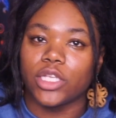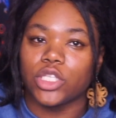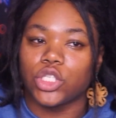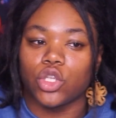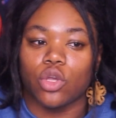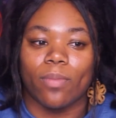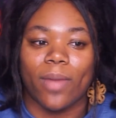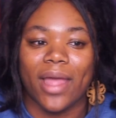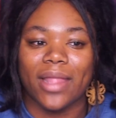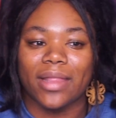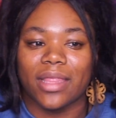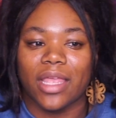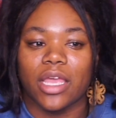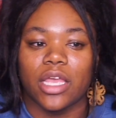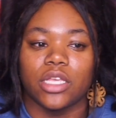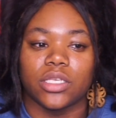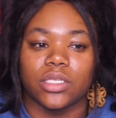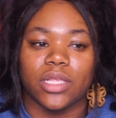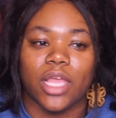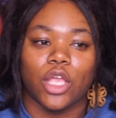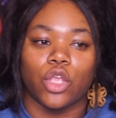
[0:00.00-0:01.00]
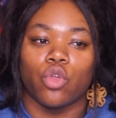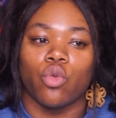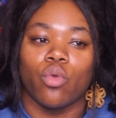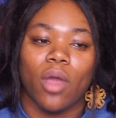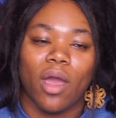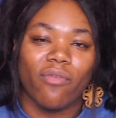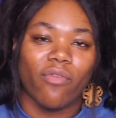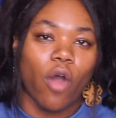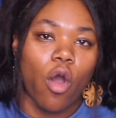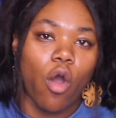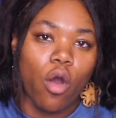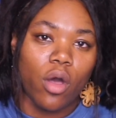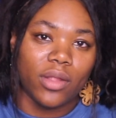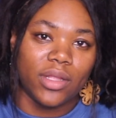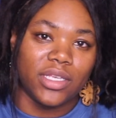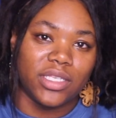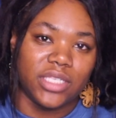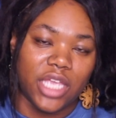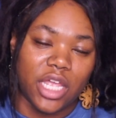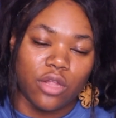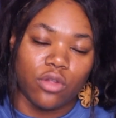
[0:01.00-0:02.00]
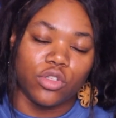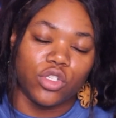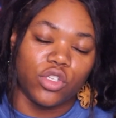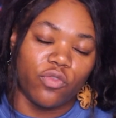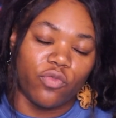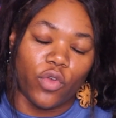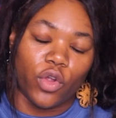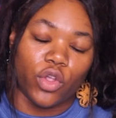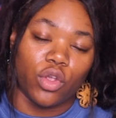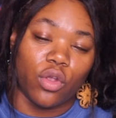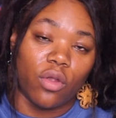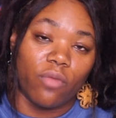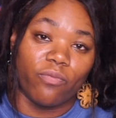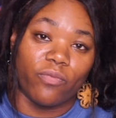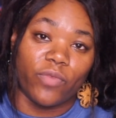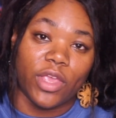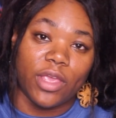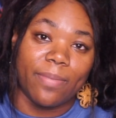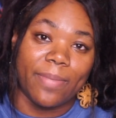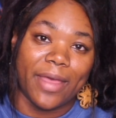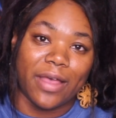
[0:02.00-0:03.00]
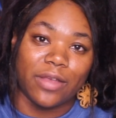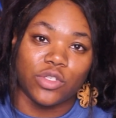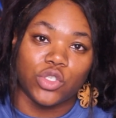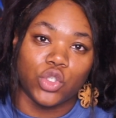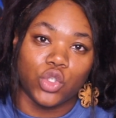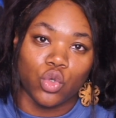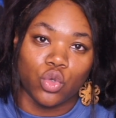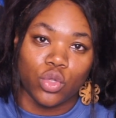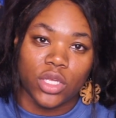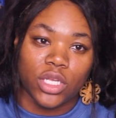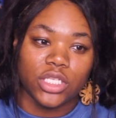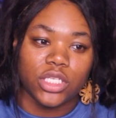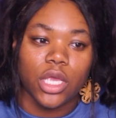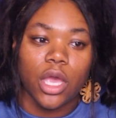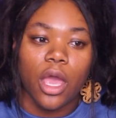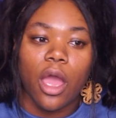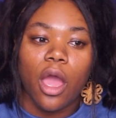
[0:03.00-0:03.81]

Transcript: So my thing is, like, you have all this energy for your female students,